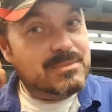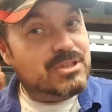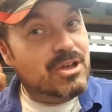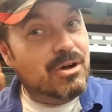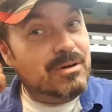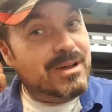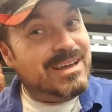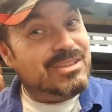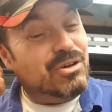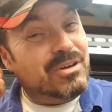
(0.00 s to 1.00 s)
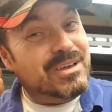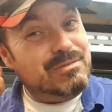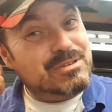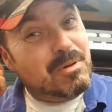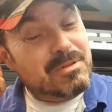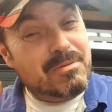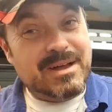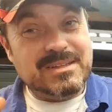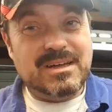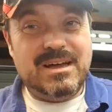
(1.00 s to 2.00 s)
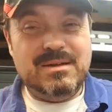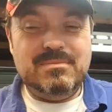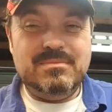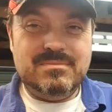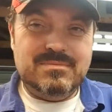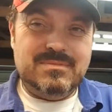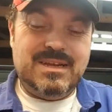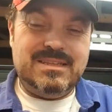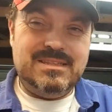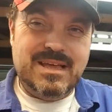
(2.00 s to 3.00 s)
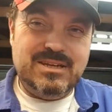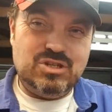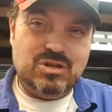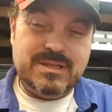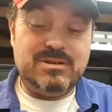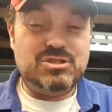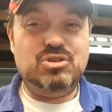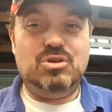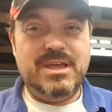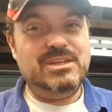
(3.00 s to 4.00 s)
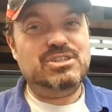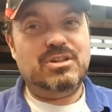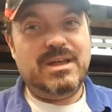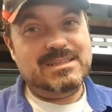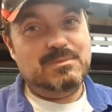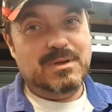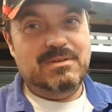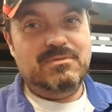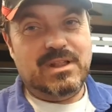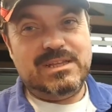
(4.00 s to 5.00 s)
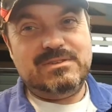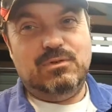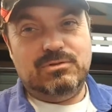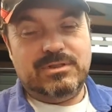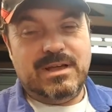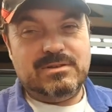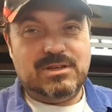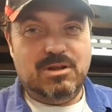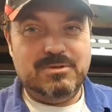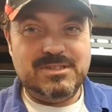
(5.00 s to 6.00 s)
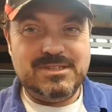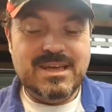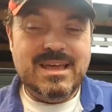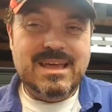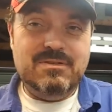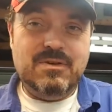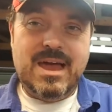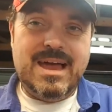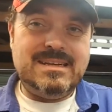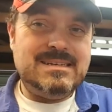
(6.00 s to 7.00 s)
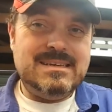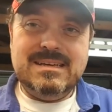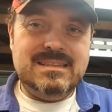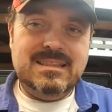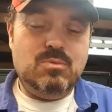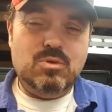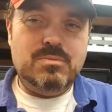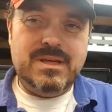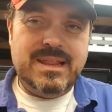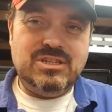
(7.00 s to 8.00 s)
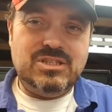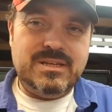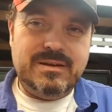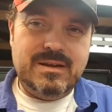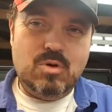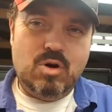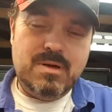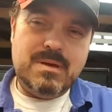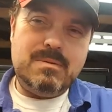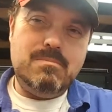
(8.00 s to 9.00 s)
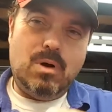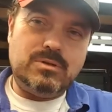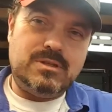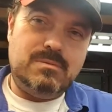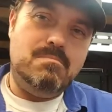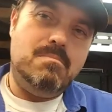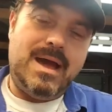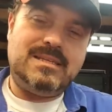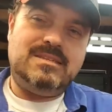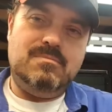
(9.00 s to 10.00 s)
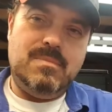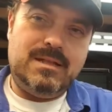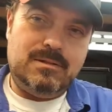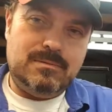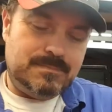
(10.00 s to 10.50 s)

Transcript: So I thought it was probably about time that I did the engine oil. Now sure, the engine oil hasn't been in for the last 400,000 kilometres. If it had, there wouldn't be an engine there anymore. It'd be a big molten mass of metal.